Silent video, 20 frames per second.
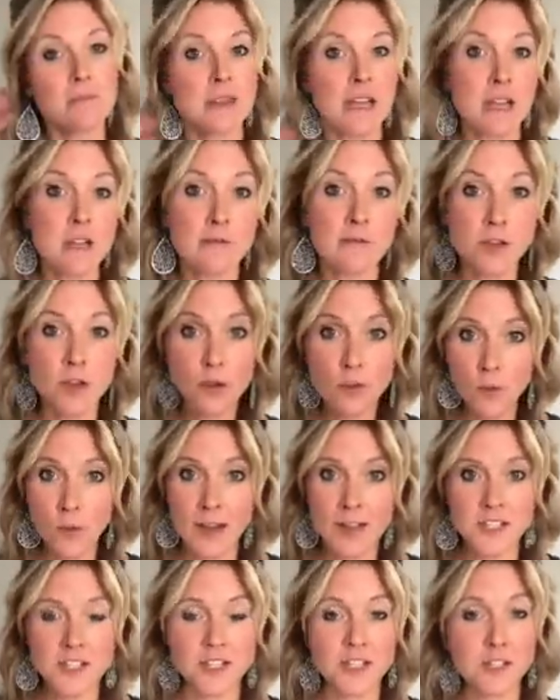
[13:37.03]
if you
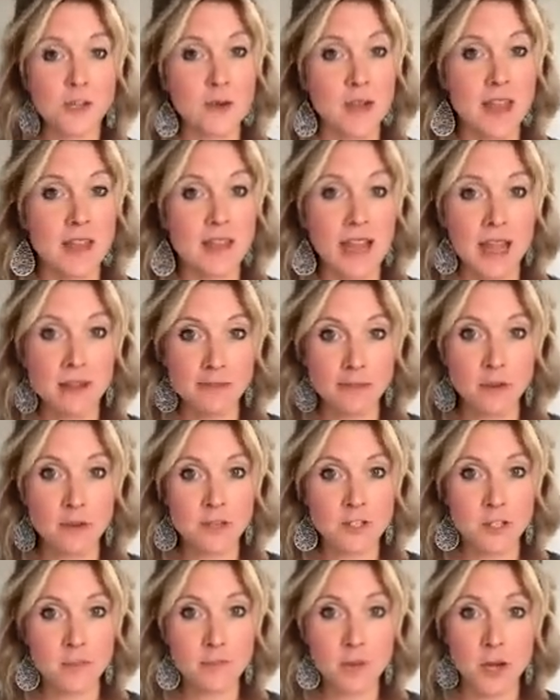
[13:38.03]
want to and that
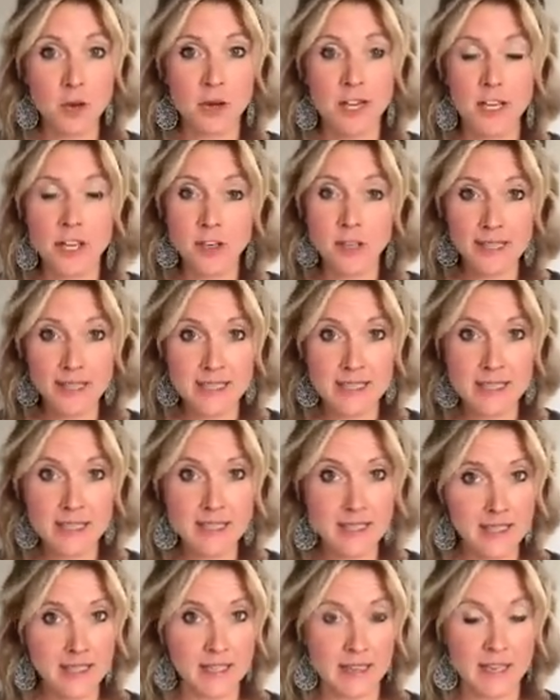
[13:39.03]
floats your boat and you're at a
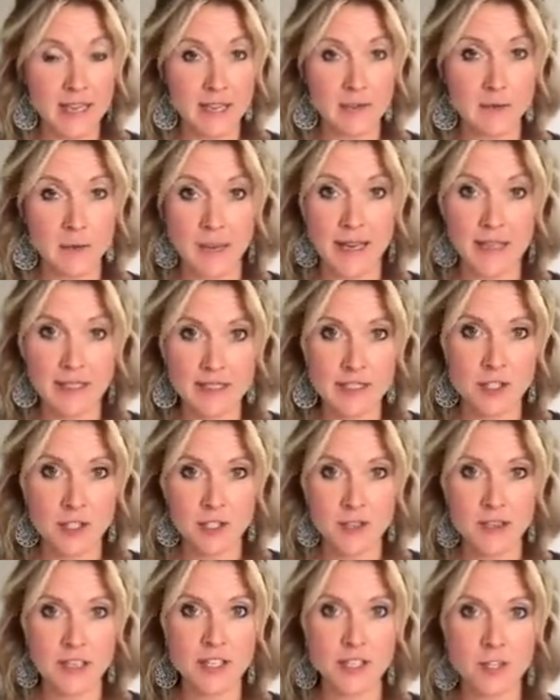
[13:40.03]
season in life where that doesn't
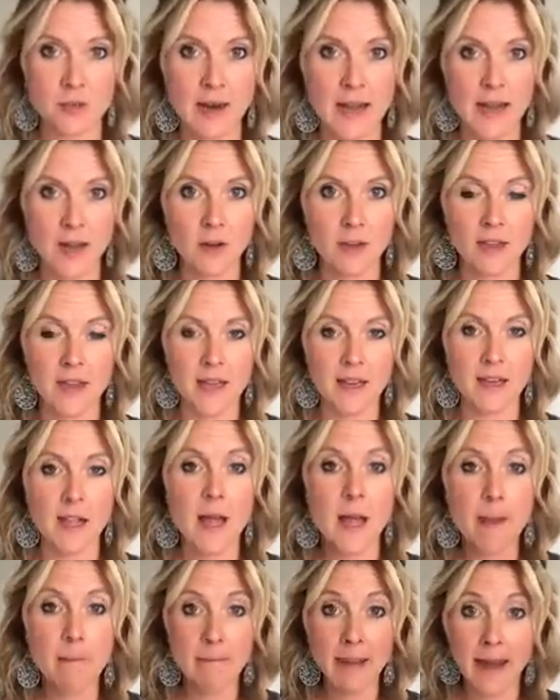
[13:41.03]
stress you out, then
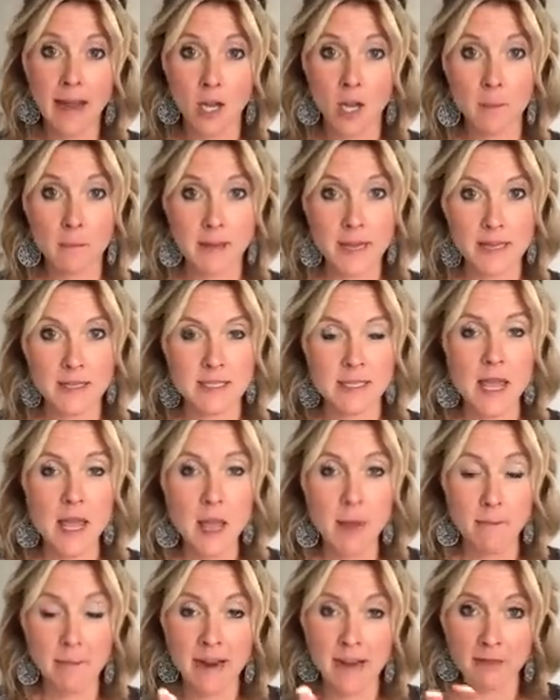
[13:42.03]
by all means.
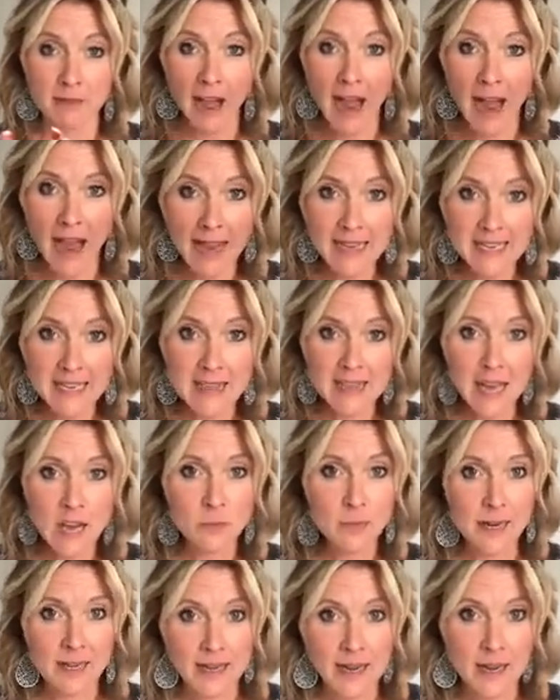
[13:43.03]
But if I did that
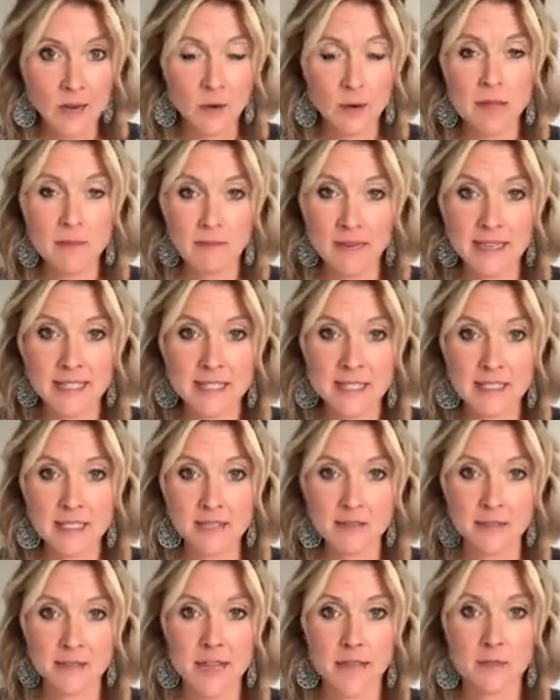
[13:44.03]
right now in my season
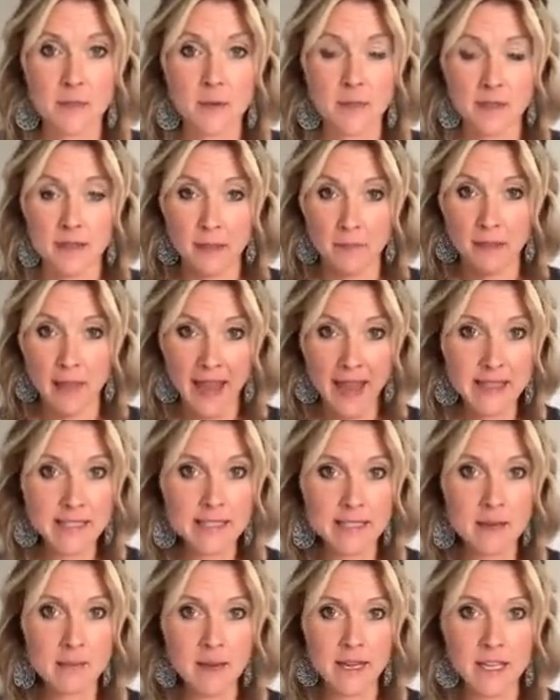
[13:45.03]
of life with the pace
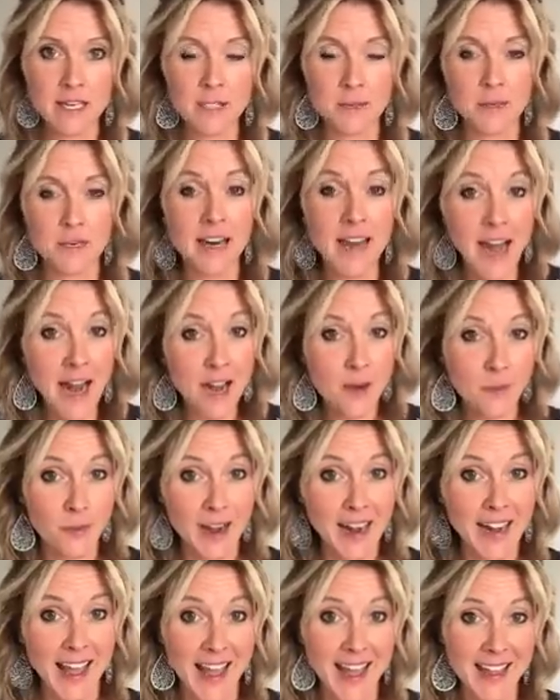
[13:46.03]
that my husband and I
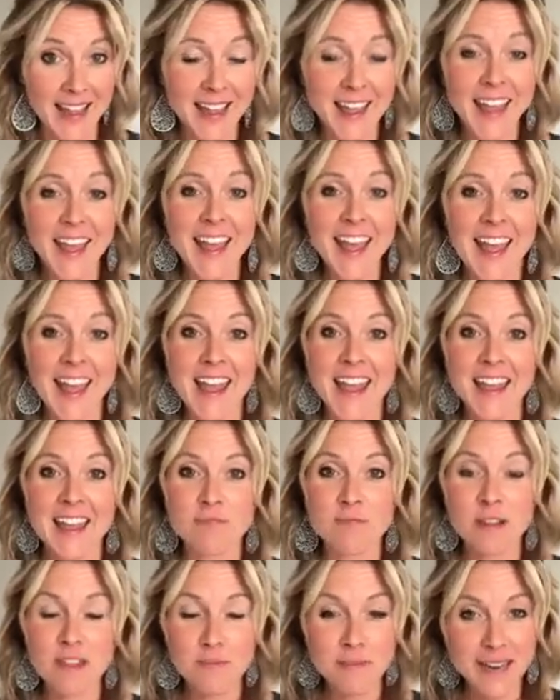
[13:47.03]
run at, and
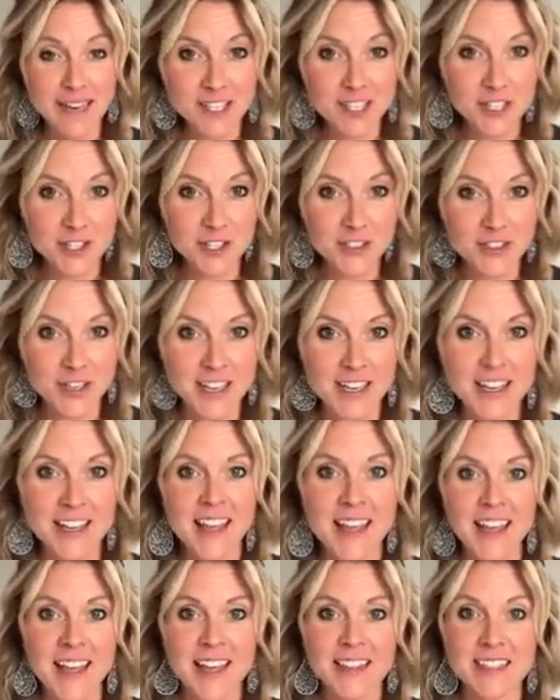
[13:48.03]
with my children
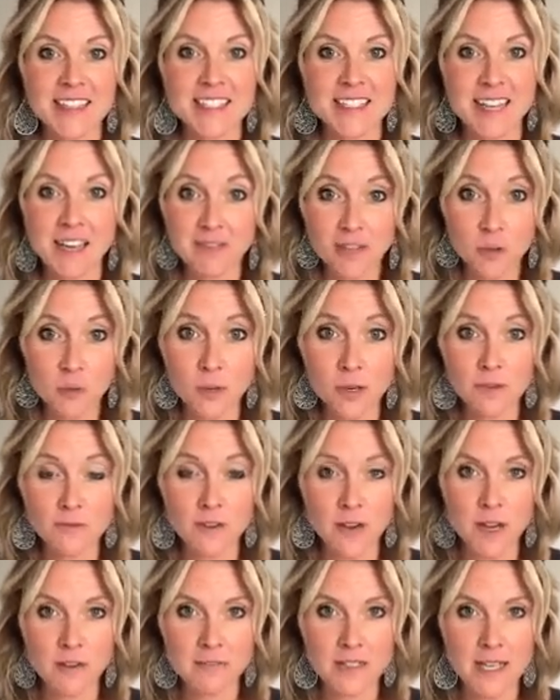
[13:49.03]
and the stuff that we're
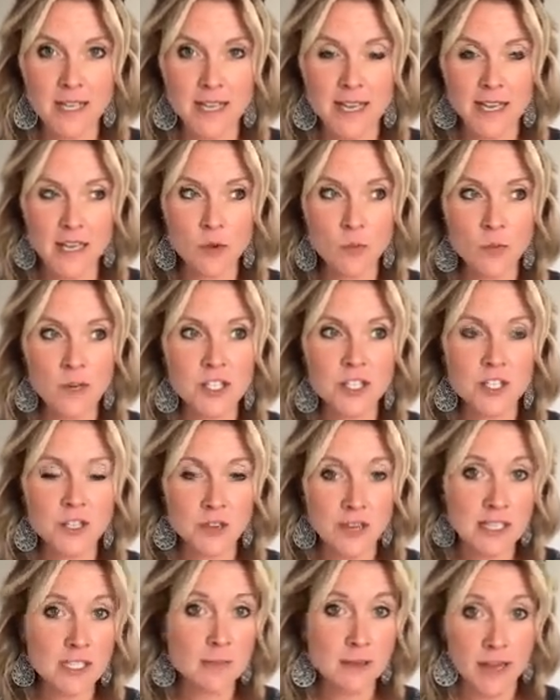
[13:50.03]
involved in, it would
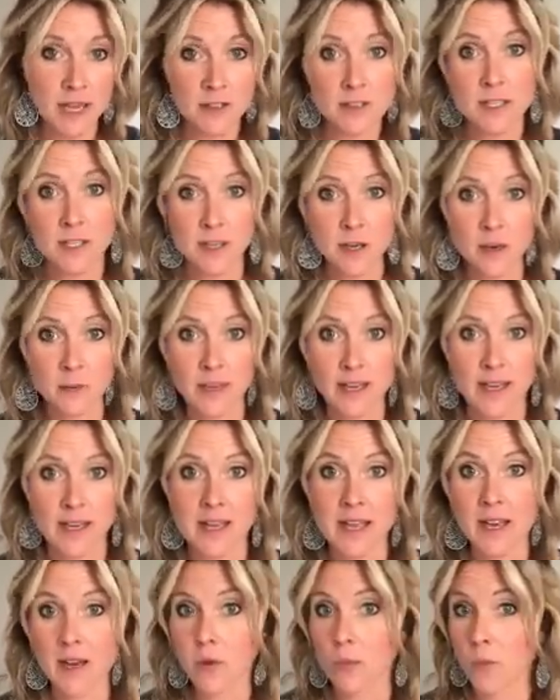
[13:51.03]
stress me out to no end,
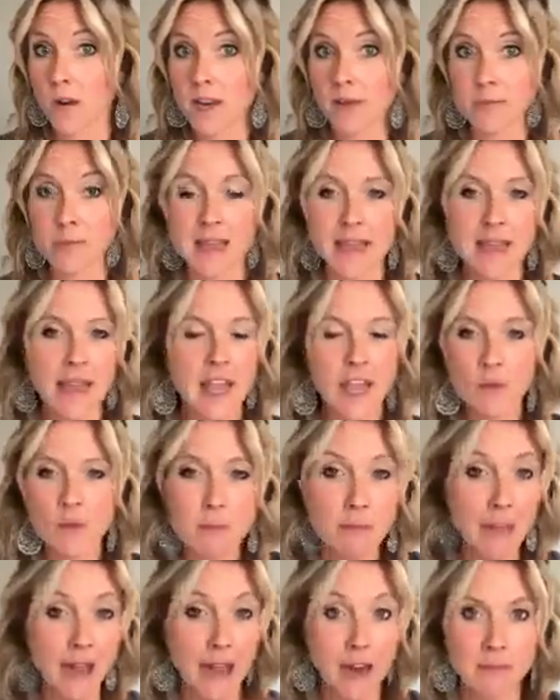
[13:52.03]
and it
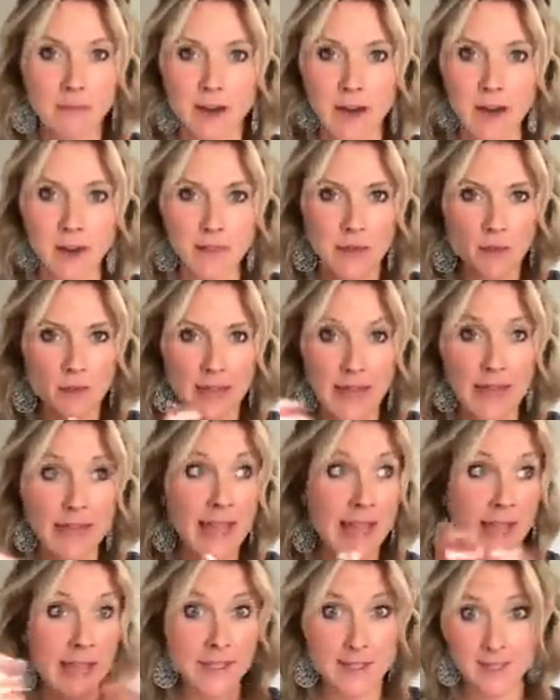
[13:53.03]
would backfire. They would like
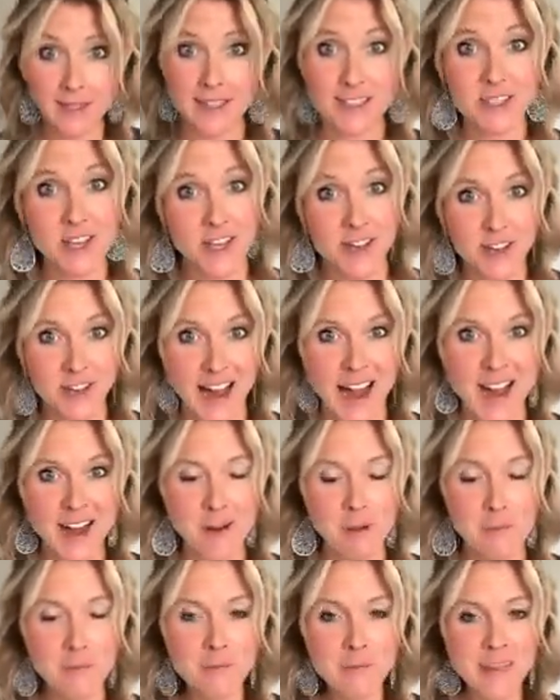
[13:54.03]
cancel each other
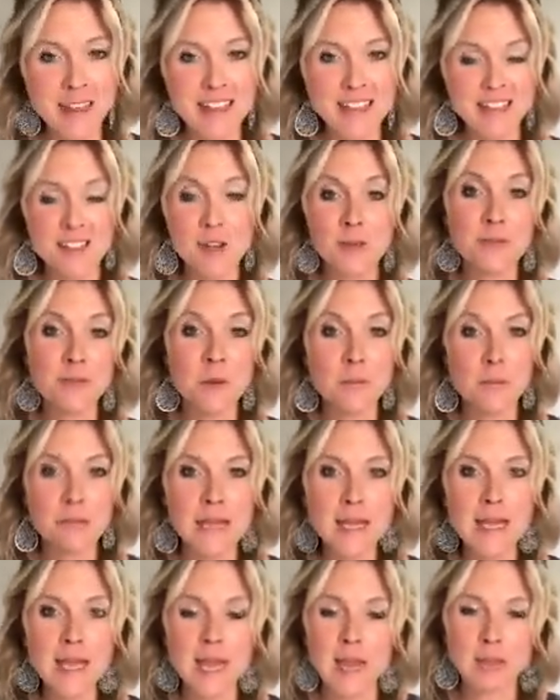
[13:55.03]
out. So for
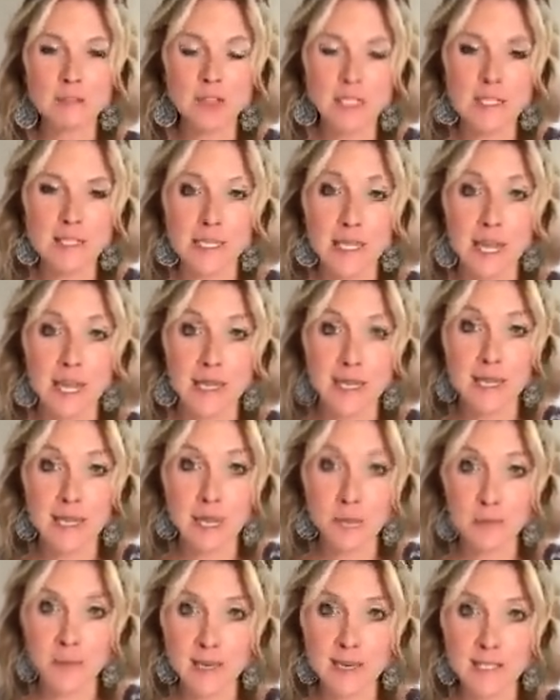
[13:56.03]
me, I'm just like
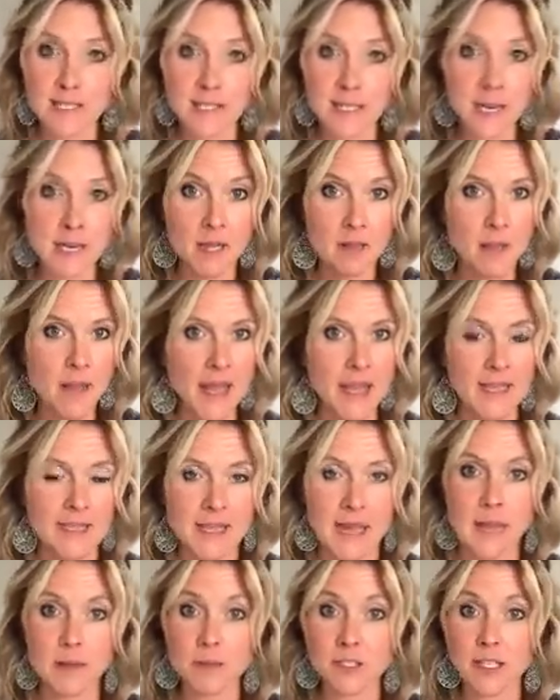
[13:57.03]
keeping a steady pace.
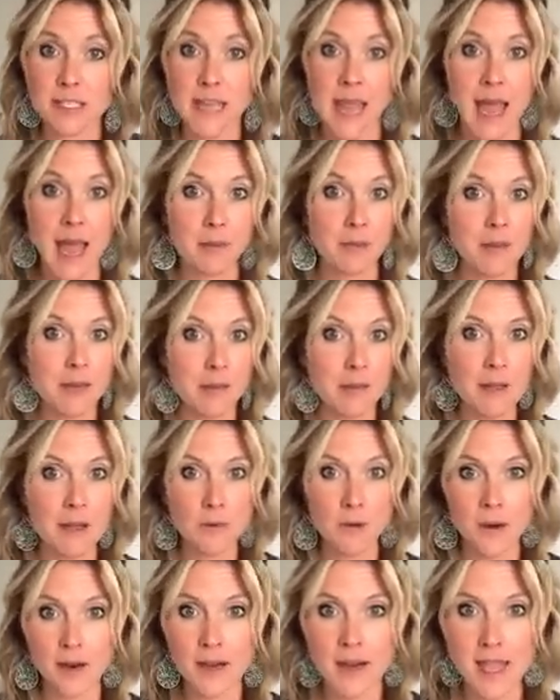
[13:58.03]
I'm just happy to be
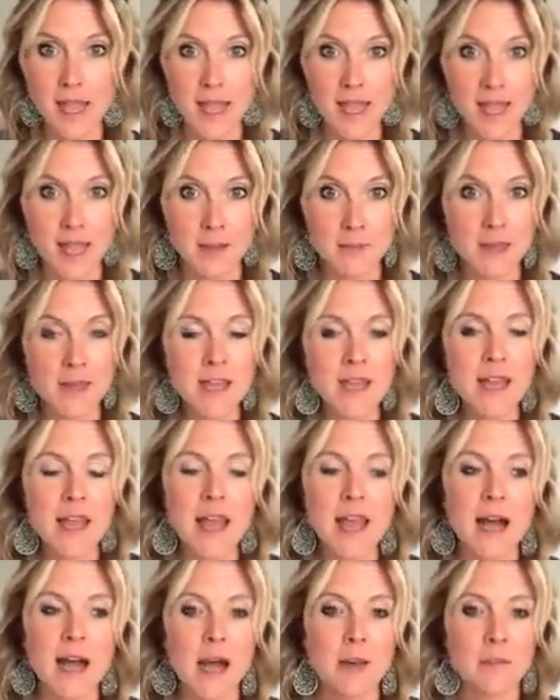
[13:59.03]
where I am.
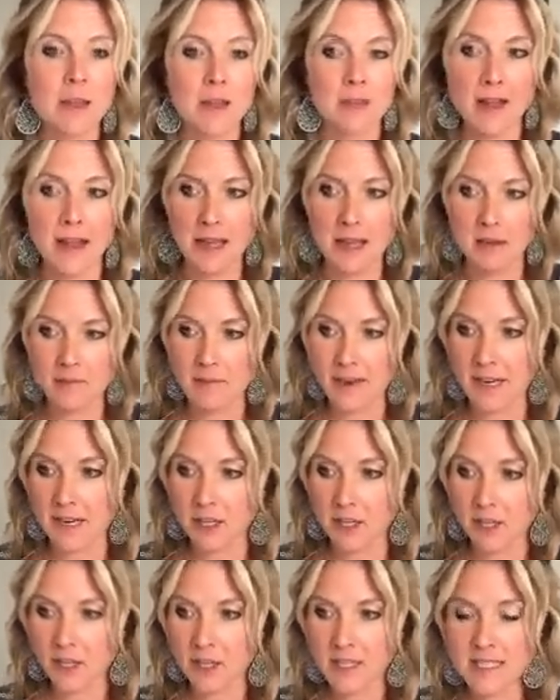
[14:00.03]
If I can
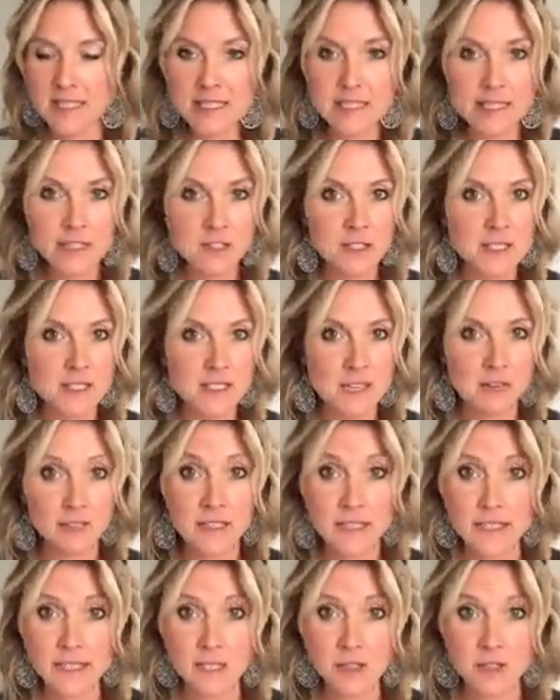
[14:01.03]
make good decisions every
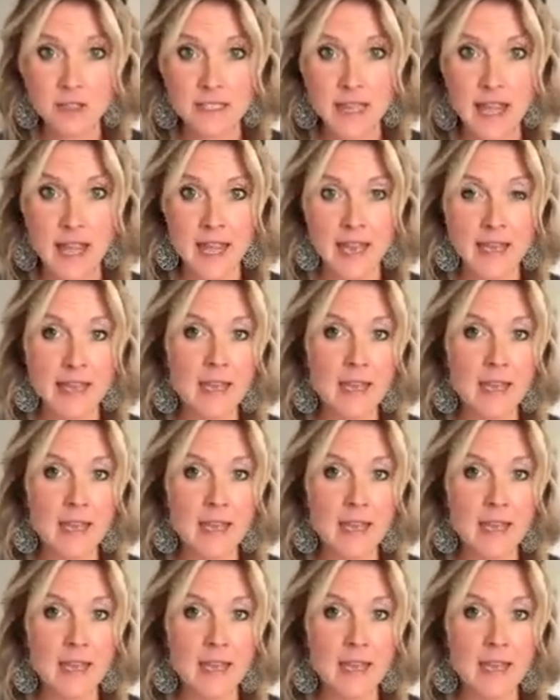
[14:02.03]
single day,